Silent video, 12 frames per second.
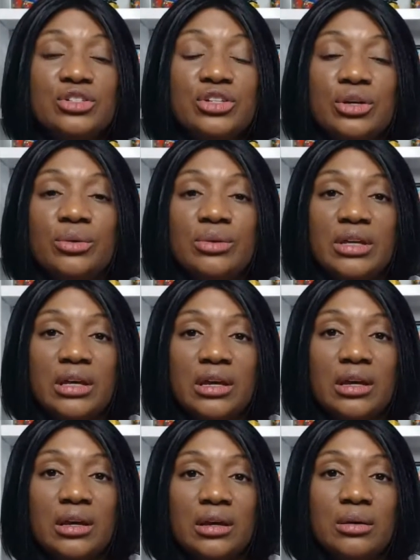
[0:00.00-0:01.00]
to
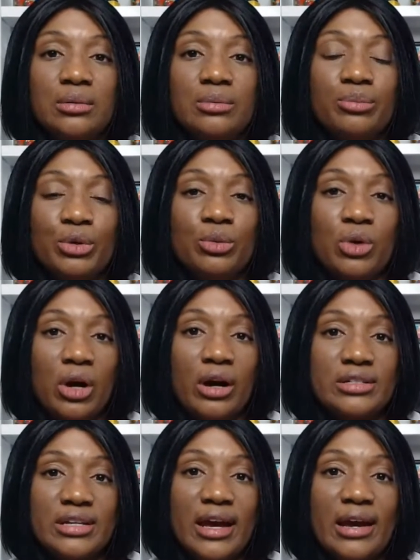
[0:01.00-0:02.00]
the boom
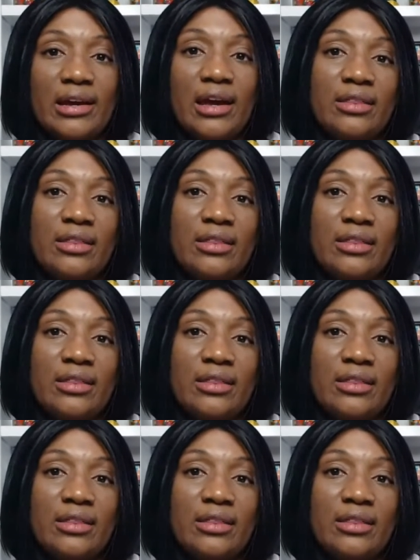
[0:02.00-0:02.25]
card deck,